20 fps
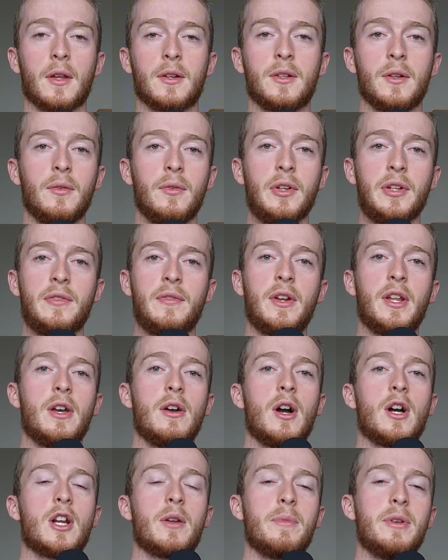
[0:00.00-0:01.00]
in this video, I'm going
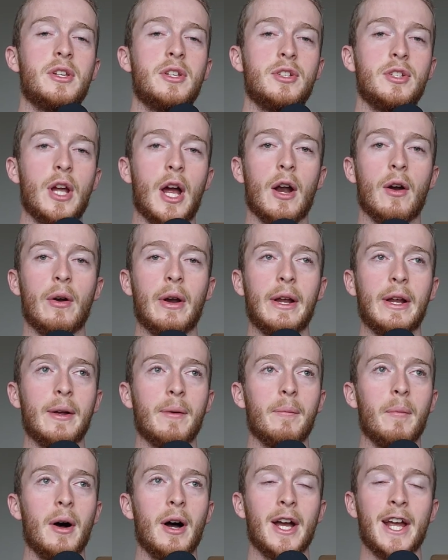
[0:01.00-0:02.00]
to be sharing
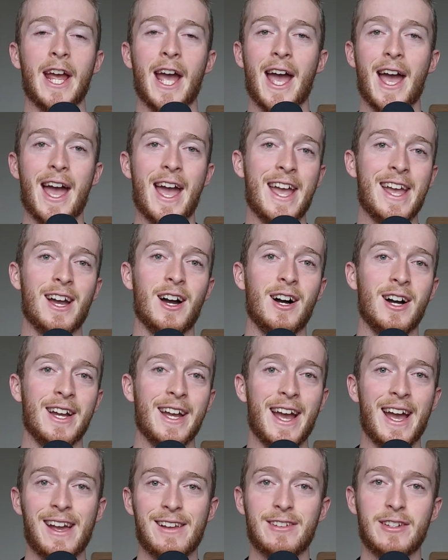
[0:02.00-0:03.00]
my AI
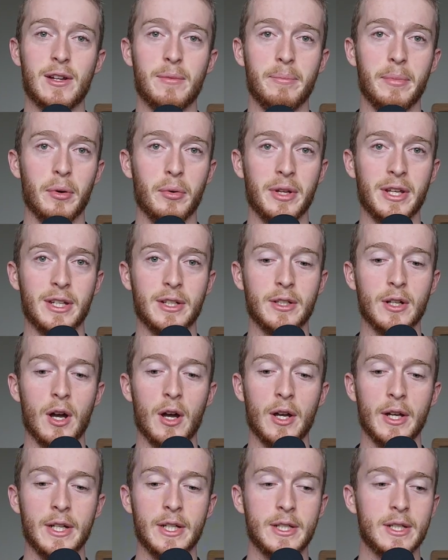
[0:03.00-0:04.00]
asset building
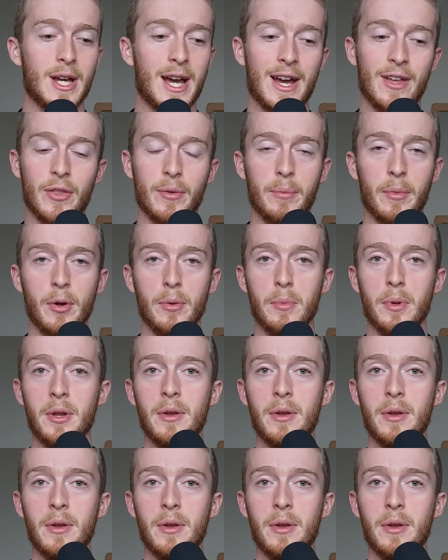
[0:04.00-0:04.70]
guide at the moment.